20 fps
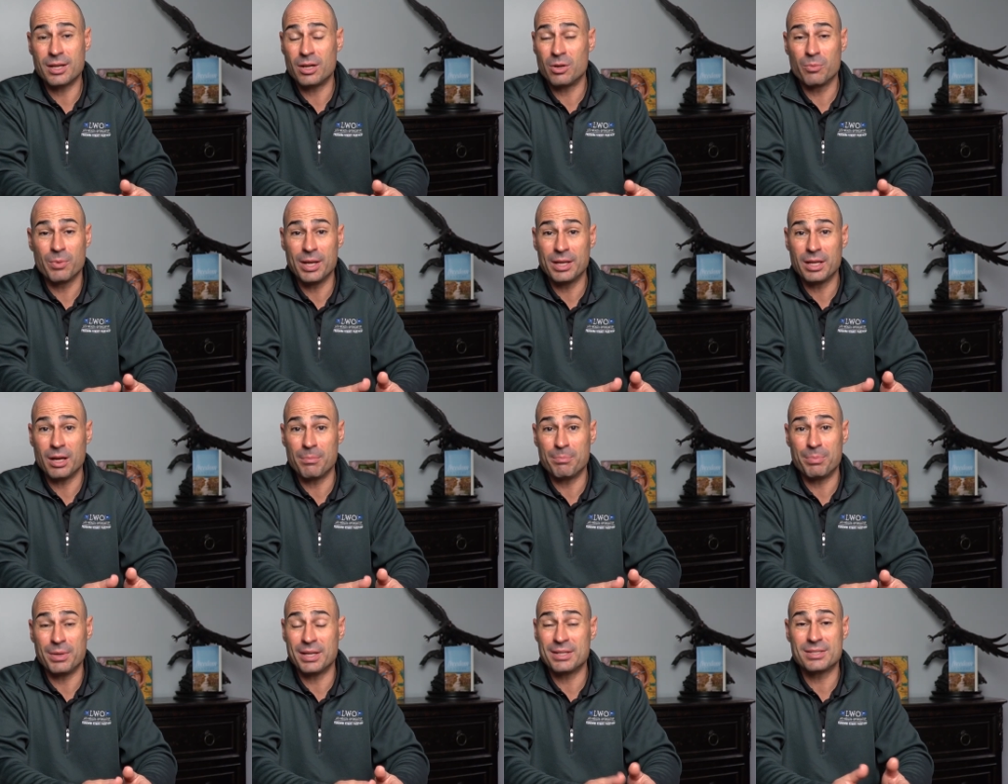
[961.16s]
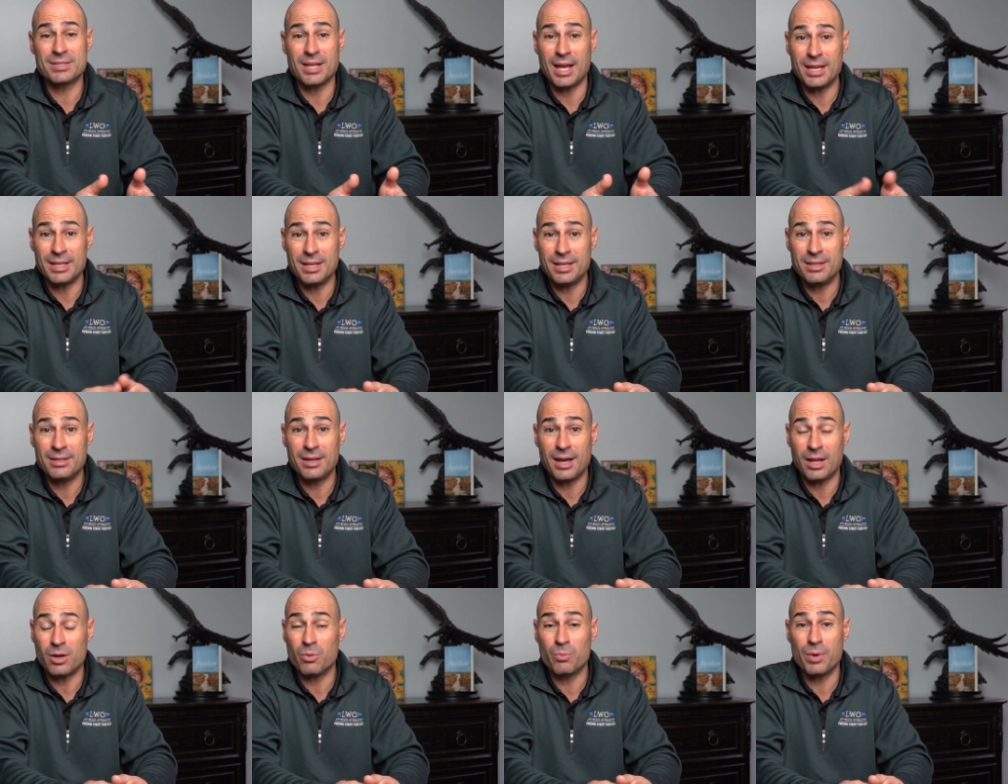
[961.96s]
I don't wake up
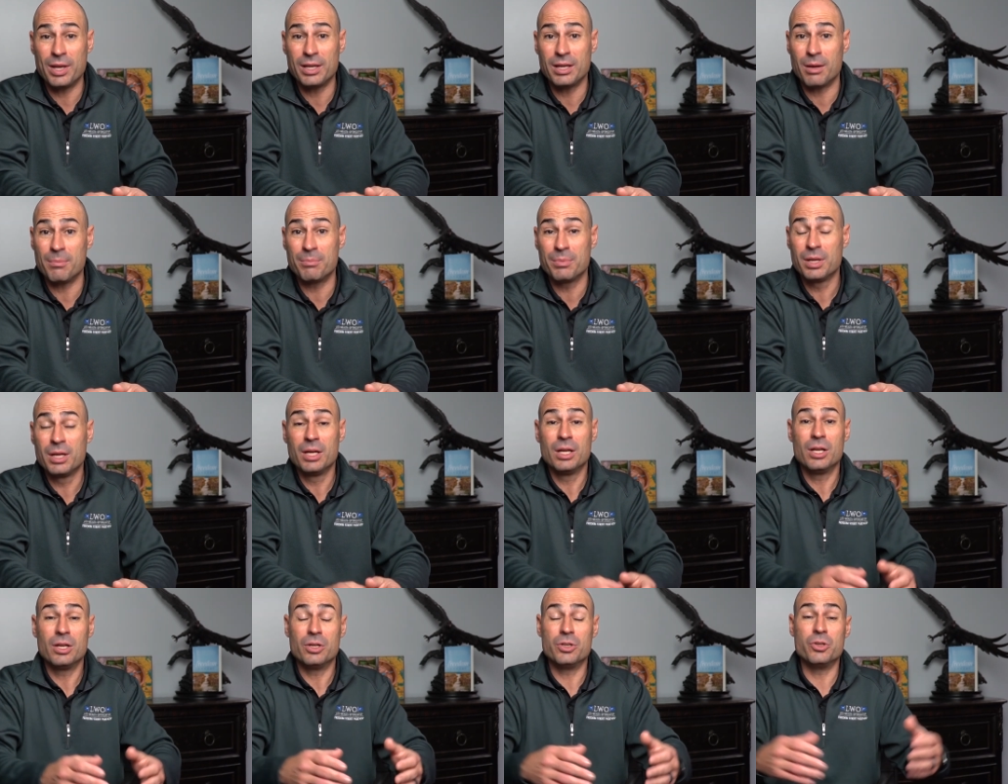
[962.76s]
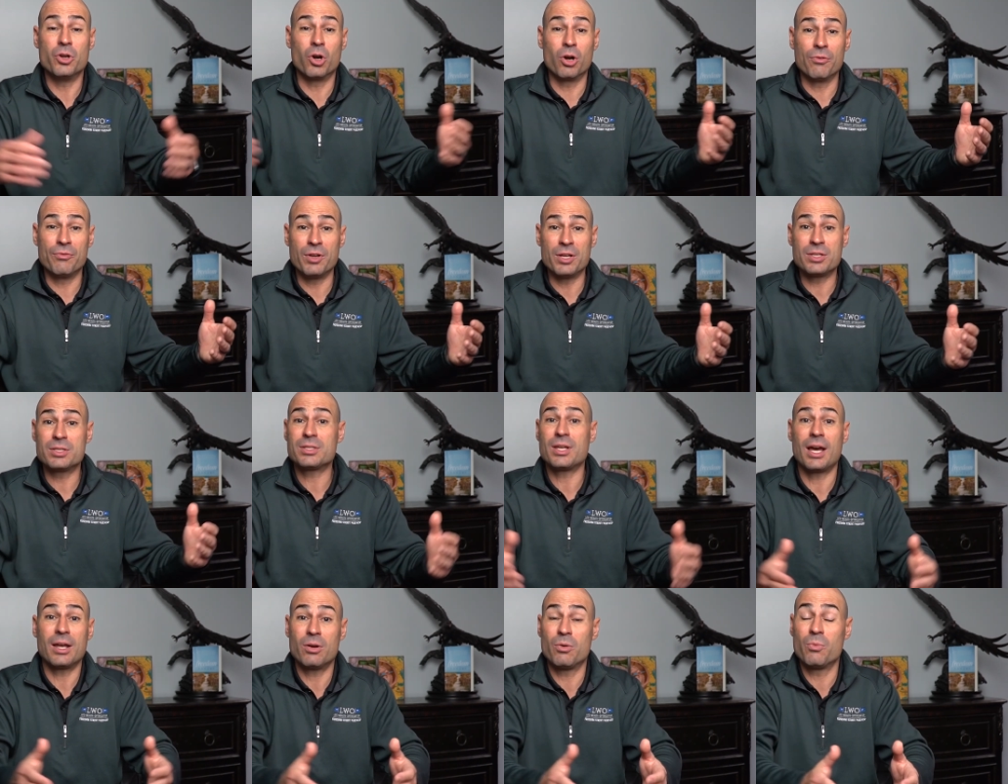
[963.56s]
excited. I don't wake up
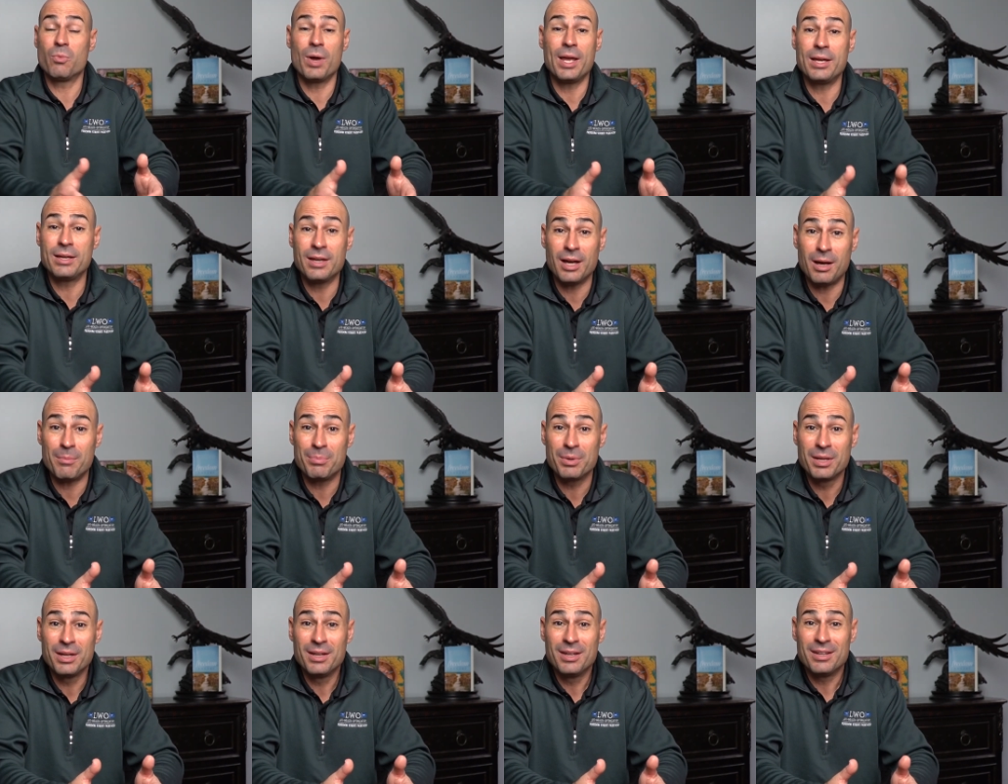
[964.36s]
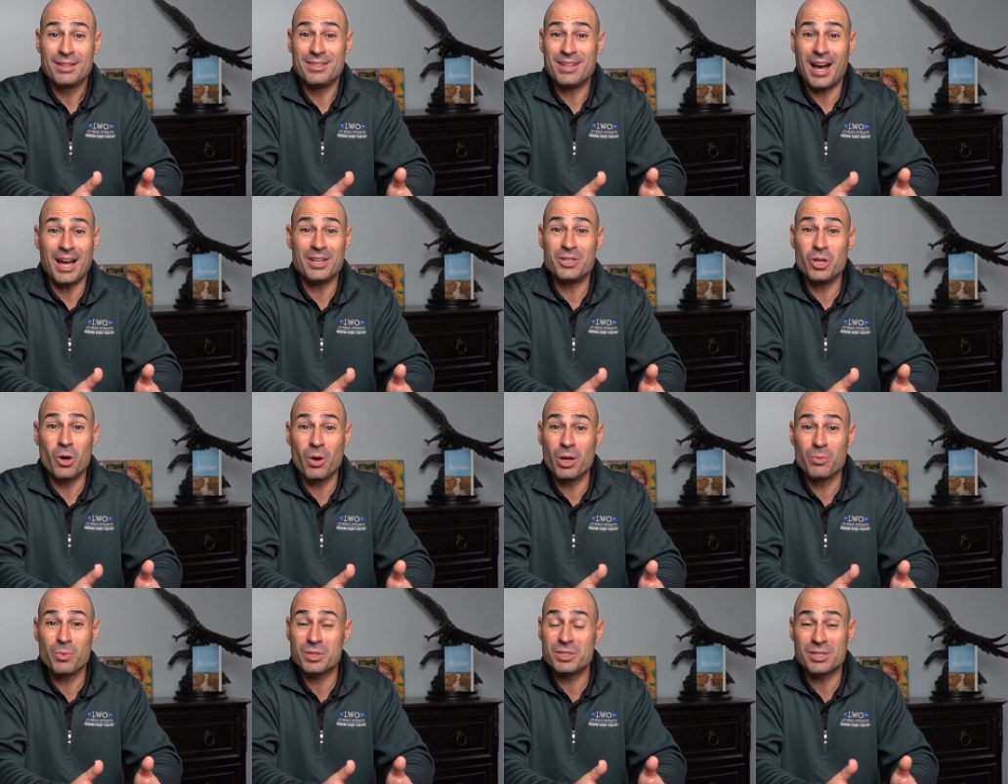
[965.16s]
nervous. I don't wake up not
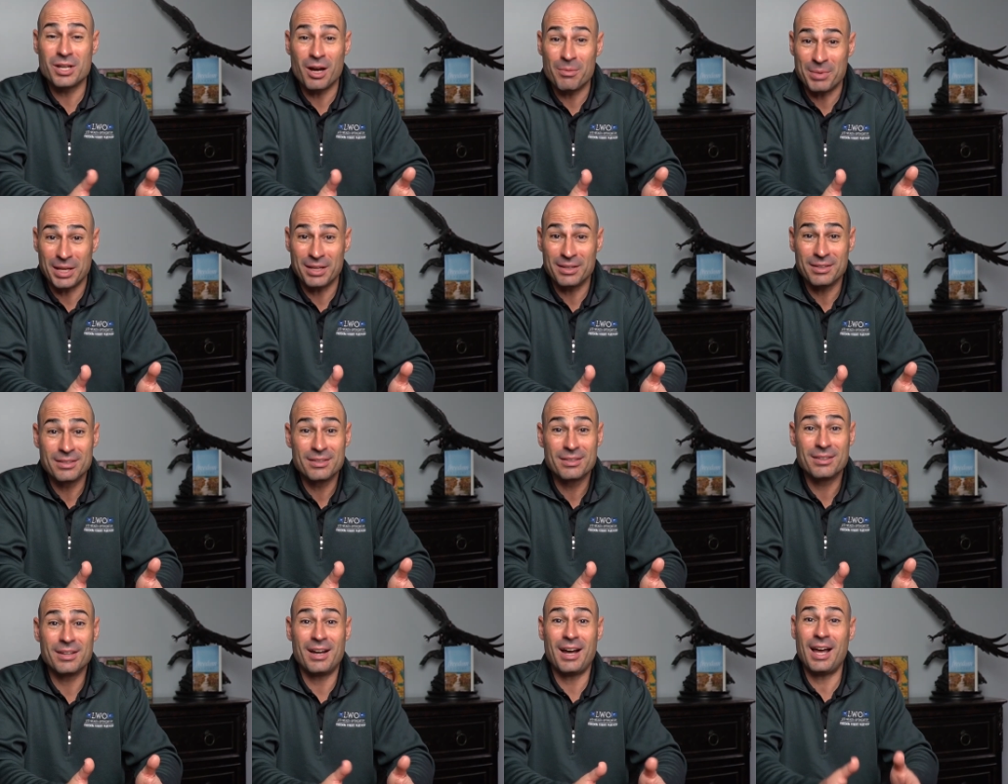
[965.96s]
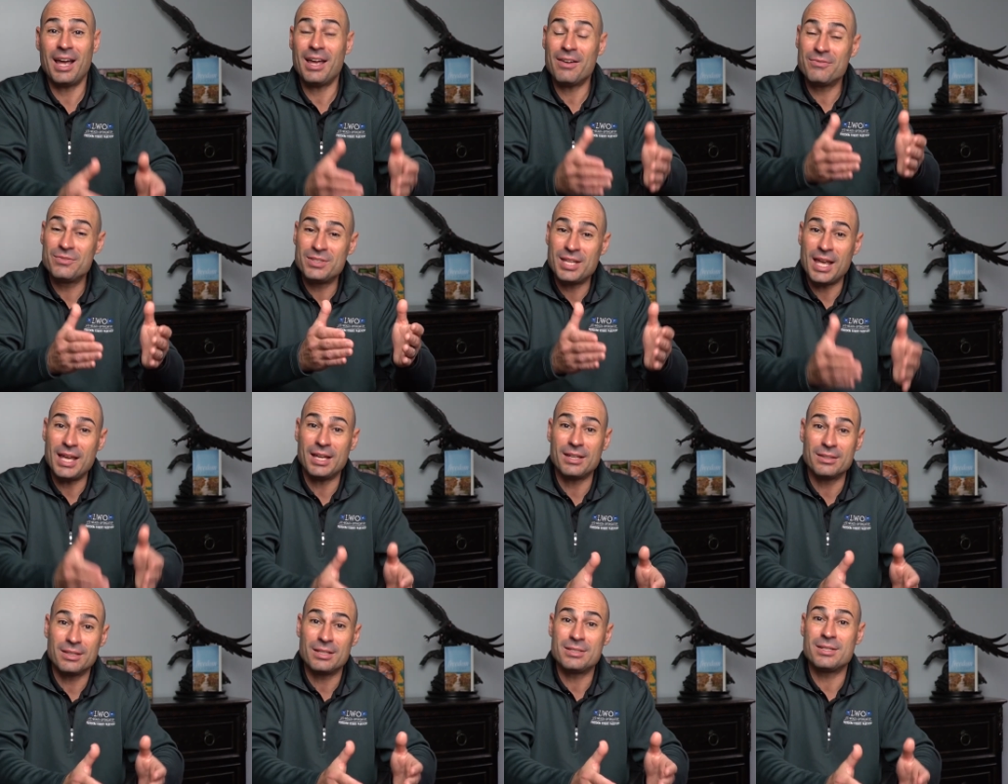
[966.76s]
knowing what's coming. I have
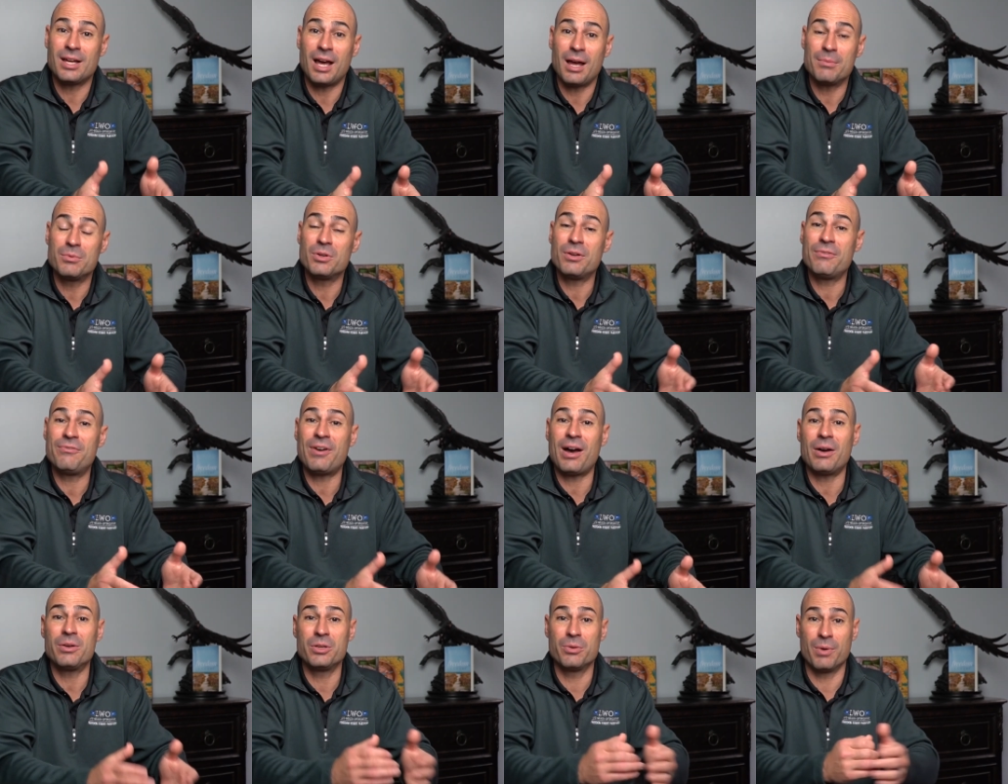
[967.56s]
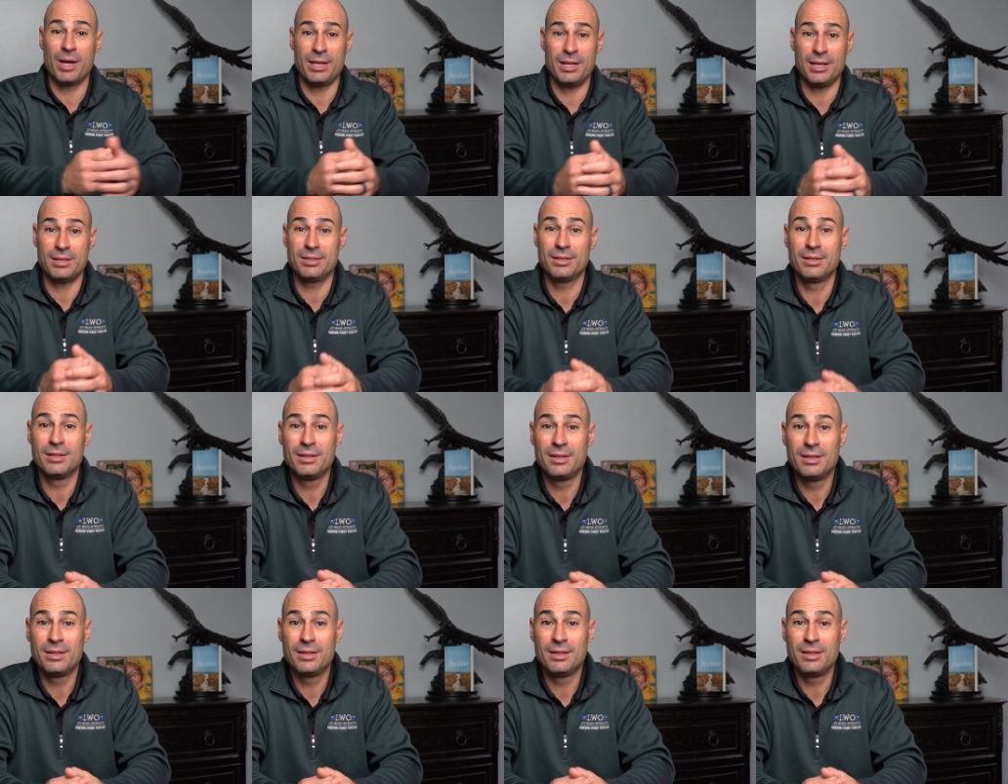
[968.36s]
taken the time to evaluate it.